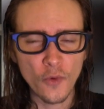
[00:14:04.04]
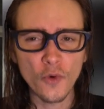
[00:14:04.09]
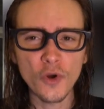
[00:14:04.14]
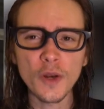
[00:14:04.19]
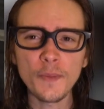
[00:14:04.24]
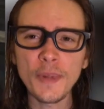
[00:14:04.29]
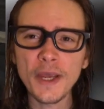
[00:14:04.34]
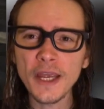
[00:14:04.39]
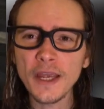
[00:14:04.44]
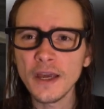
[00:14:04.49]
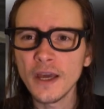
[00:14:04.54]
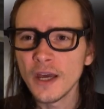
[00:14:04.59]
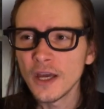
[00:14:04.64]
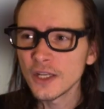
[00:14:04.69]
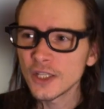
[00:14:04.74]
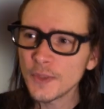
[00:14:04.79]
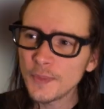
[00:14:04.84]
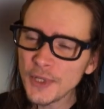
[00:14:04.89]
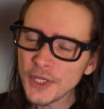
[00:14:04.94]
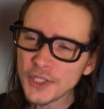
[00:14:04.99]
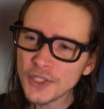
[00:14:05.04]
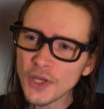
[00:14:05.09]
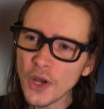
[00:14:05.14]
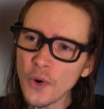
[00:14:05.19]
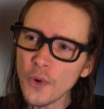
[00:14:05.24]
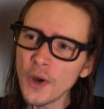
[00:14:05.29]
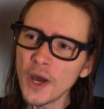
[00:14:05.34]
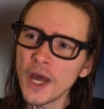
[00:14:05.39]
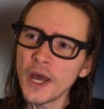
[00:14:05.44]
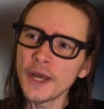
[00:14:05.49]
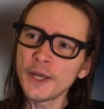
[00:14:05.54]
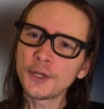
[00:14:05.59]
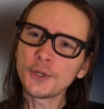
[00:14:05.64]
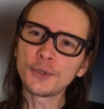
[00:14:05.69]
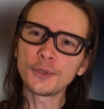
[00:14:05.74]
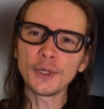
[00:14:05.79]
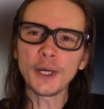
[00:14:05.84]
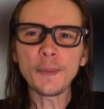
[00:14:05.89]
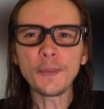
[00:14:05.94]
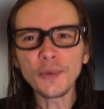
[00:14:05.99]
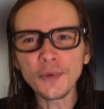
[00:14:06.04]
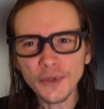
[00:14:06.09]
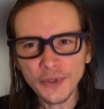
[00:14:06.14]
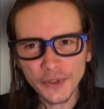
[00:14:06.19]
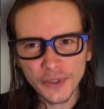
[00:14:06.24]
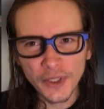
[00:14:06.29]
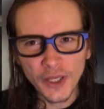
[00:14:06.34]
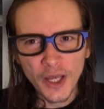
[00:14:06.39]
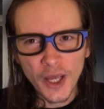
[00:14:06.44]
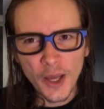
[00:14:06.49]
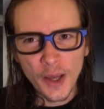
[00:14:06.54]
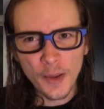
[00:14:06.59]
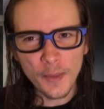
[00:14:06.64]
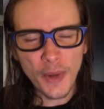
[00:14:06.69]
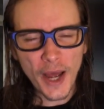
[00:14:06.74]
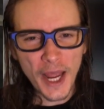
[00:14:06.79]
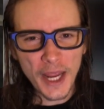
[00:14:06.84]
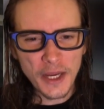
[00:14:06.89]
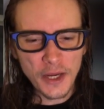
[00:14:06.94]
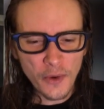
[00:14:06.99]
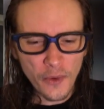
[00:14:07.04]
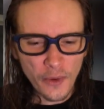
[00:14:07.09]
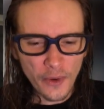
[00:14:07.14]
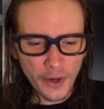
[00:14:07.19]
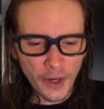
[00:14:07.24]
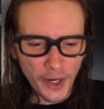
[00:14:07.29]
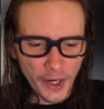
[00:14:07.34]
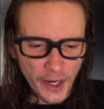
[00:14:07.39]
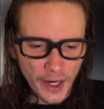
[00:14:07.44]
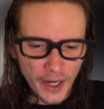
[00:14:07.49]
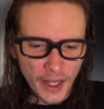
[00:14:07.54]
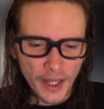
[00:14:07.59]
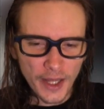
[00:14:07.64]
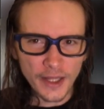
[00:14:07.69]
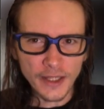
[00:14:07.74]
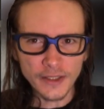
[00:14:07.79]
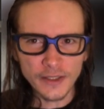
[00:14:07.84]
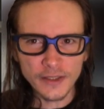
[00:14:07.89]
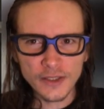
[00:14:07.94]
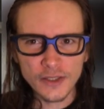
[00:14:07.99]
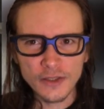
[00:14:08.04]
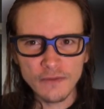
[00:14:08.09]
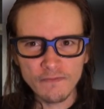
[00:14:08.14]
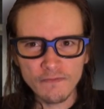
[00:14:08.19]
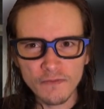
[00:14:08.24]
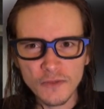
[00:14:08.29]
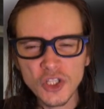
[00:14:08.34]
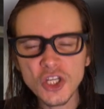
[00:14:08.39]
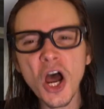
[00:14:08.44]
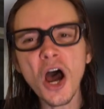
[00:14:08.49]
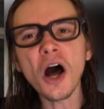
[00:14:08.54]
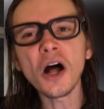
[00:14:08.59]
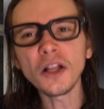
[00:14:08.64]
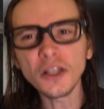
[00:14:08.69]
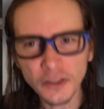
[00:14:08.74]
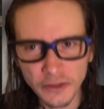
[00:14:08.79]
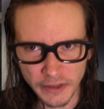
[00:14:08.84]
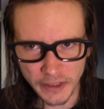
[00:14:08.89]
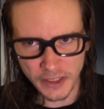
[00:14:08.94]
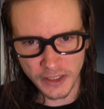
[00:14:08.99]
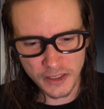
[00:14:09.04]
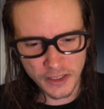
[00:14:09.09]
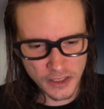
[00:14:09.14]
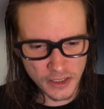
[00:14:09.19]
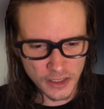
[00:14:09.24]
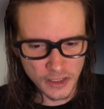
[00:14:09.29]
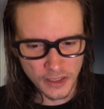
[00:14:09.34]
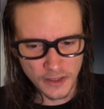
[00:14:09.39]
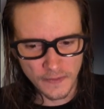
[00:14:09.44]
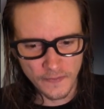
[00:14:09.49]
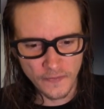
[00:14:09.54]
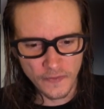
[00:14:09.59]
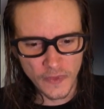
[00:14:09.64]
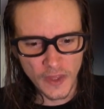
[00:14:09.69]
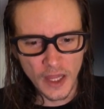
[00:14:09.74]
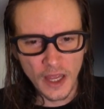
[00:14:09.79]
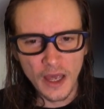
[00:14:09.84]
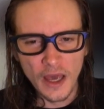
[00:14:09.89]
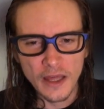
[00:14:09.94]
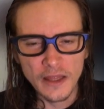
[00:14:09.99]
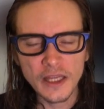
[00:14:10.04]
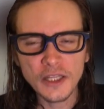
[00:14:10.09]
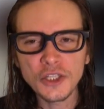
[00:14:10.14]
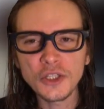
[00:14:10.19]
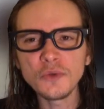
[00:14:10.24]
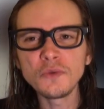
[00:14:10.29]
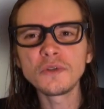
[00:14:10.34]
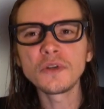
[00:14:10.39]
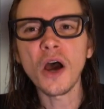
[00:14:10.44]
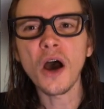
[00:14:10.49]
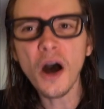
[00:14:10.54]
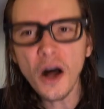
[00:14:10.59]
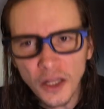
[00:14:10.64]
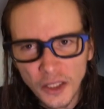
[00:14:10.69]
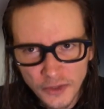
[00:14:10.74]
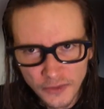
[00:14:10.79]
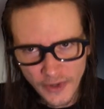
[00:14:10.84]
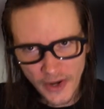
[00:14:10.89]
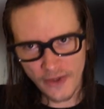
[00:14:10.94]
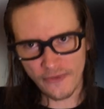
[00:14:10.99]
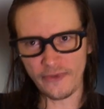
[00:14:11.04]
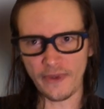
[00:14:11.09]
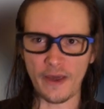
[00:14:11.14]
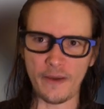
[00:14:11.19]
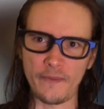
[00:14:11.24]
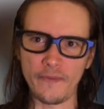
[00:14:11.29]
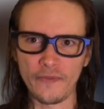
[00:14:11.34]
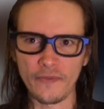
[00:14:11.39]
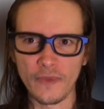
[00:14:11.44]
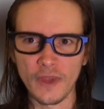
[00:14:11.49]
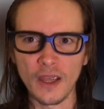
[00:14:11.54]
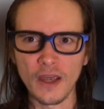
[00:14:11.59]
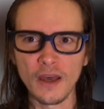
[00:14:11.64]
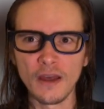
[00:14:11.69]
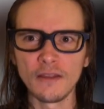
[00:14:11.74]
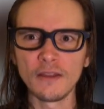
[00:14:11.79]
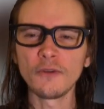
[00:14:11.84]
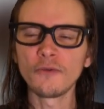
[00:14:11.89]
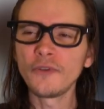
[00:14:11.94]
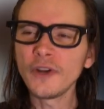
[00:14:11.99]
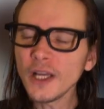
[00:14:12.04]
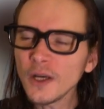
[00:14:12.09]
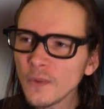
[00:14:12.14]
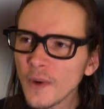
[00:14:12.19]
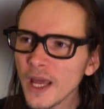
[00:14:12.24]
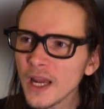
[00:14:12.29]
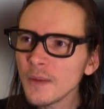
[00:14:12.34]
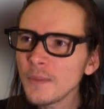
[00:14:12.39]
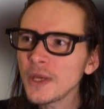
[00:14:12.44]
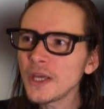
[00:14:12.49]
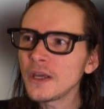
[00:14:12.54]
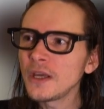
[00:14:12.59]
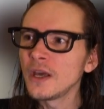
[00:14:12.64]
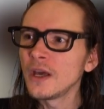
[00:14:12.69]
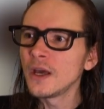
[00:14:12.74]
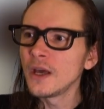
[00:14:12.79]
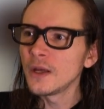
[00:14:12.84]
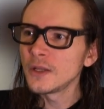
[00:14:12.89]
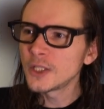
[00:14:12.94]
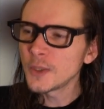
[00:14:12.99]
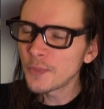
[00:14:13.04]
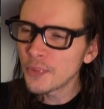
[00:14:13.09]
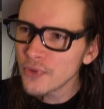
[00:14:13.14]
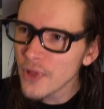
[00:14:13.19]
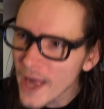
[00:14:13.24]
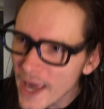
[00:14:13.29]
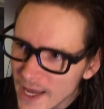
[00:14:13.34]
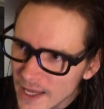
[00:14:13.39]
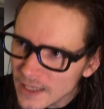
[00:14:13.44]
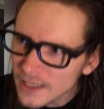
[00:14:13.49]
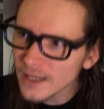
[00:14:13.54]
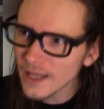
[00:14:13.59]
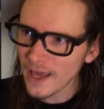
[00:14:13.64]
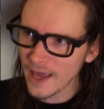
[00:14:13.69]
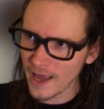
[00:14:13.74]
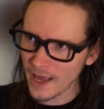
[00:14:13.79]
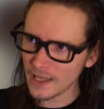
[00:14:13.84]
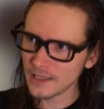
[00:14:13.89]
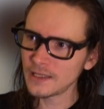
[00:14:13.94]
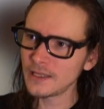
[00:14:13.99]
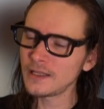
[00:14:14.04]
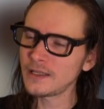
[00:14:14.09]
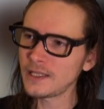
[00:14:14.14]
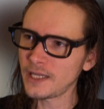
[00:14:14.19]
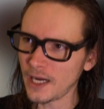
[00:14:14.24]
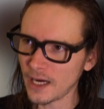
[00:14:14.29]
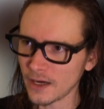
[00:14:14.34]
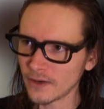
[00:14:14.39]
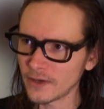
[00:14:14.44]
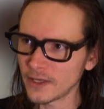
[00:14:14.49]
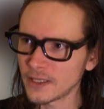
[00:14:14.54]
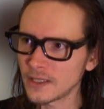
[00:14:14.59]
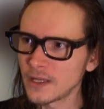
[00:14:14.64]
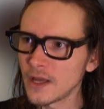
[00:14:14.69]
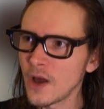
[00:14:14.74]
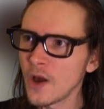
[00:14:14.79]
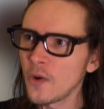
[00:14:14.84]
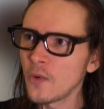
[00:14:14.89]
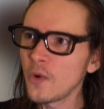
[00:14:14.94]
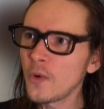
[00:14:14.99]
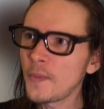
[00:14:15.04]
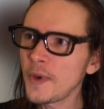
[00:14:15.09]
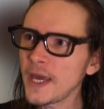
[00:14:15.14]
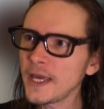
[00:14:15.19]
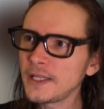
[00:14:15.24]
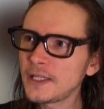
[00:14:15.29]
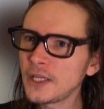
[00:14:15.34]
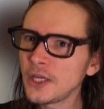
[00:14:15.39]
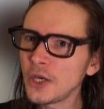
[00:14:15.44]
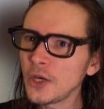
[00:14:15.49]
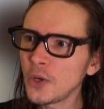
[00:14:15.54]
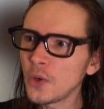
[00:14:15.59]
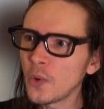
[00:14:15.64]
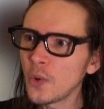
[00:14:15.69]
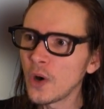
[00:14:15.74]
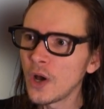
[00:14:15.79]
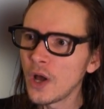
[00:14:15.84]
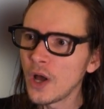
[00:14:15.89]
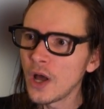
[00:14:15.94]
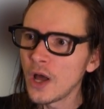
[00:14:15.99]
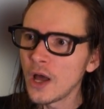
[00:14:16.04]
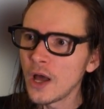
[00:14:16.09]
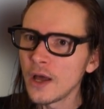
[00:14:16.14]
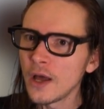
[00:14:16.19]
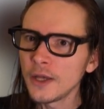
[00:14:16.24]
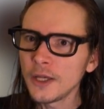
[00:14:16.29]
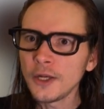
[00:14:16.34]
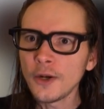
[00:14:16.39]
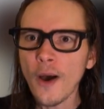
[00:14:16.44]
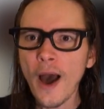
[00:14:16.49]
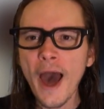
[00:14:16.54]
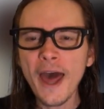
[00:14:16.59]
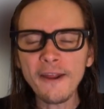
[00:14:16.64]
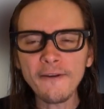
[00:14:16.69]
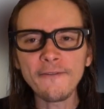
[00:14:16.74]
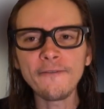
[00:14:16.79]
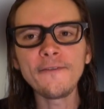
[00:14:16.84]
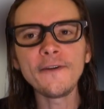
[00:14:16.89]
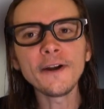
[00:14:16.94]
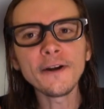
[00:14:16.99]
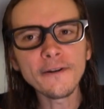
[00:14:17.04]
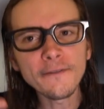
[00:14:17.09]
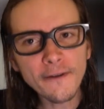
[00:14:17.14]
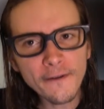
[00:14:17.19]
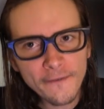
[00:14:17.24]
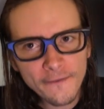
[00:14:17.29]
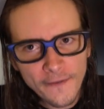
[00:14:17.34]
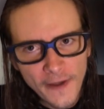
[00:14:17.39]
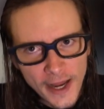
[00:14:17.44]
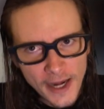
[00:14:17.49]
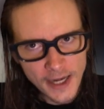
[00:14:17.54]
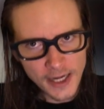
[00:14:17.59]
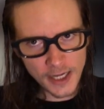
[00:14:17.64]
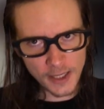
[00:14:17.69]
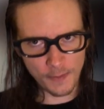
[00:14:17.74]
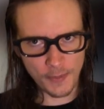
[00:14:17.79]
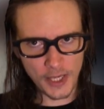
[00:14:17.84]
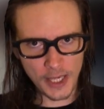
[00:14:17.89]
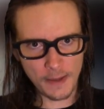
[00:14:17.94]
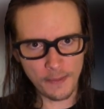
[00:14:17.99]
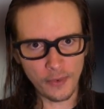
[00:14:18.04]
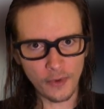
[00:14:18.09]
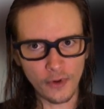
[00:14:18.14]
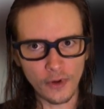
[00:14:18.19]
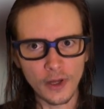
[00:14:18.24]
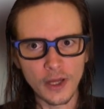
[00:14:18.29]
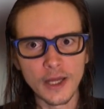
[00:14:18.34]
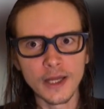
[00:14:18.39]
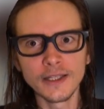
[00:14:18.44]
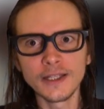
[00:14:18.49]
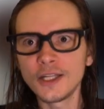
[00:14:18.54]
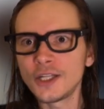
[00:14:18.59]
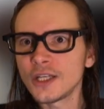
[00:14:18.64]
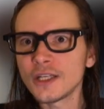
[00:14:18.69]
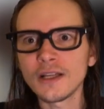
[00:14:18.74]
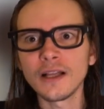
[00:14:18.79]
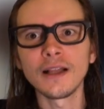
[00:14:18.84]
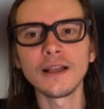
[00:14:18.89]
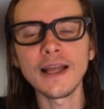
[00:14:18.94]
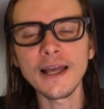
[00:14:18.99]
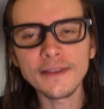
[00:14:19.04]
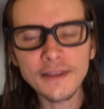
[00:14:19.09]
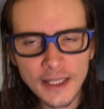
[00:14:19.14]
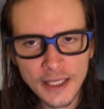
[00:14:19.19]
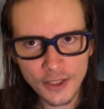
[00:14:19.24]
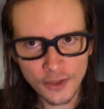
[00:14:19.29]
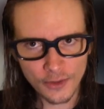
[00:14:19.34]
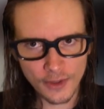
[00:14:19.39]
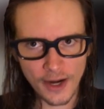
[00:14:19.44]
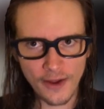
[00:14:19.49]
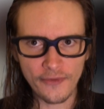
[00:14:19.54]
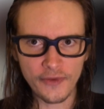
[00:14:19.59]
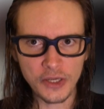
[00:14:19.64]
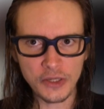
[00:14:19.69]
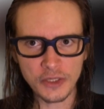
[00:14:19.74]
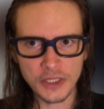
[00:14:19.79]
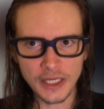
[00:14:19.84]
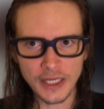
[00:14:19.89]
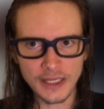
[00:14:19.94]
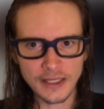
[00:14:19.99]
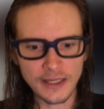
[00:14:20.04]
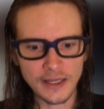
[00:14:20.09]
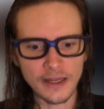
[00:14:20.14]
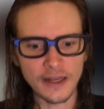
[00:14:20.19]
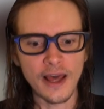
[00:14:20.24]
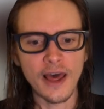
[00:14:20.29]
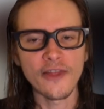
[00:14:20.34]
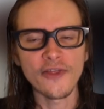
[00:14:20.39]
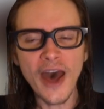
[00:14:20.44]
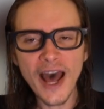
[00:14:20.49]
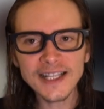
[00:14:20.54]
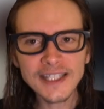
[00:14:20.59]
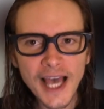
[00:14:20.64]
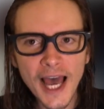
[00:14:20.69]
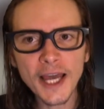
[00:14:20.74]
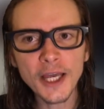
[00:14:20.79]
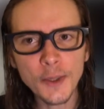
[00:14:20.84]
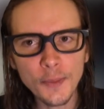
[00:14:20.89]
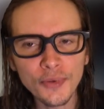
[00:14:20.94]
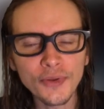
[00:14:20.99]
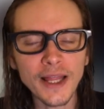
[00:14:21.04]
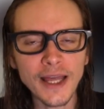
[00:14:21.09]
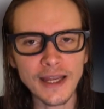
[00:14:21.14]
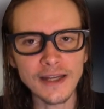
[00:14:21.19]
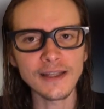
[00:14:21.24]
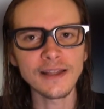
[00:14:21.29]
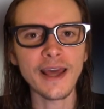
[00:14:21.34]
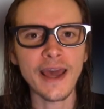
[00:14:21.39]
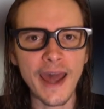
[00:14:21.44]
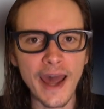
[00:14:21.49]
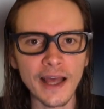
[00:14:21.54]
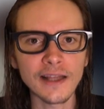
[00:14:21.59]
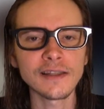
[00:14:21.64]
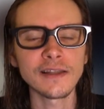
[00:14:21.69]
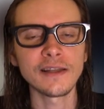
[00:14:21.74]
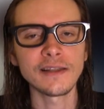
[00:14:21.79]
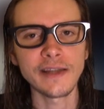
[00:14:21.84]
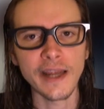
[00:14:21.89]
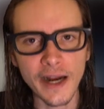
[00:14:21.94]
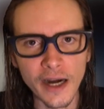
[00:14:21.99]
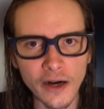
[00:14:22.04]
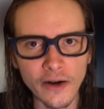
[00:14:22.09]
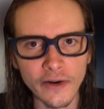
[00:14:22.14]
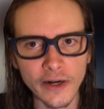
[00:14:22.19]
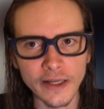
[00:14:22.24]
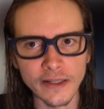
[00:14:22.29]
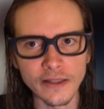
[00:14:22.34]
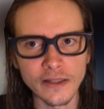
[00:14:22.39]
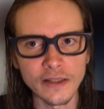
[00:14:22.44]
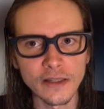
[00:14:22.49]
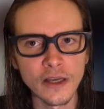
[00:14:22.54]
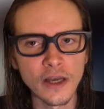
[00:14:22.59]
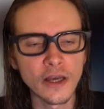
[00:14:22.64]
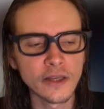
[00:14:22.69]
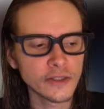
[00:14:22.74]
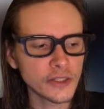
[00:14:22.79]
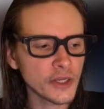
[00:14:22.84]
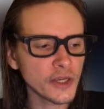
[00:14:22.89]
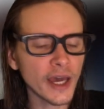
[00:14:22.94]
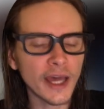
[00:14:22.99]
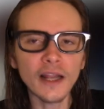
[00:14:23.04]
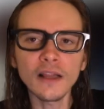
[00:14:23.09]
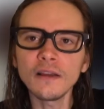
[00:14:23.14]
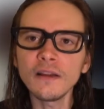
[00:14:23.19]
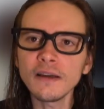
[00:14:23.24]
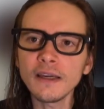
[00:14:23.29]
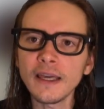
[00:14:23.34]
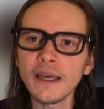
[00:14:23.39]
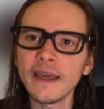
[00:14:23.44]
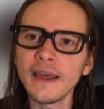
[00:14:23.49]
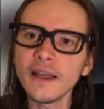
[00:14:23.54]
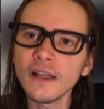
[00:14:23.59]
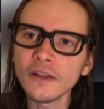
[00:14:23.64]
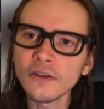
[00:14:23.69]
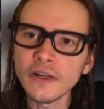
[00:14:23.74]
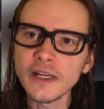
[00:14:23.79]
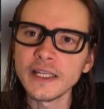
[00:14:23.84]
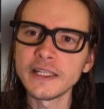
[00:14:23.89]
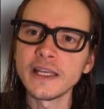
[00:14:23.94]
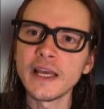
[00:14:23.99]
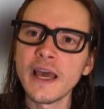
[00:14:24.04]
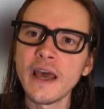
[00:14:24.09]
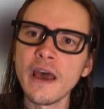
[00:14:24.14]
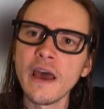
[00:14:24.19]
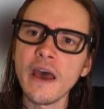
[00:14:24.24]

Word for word: would be to be so crippled by your tolerance that you tolerate them. The real way to play into the hands of the terrorists will be to, you know, out of fear of offending people, to just let these refugees in. That's how you play into the hands of the terrorists. So you got to look at Hillary's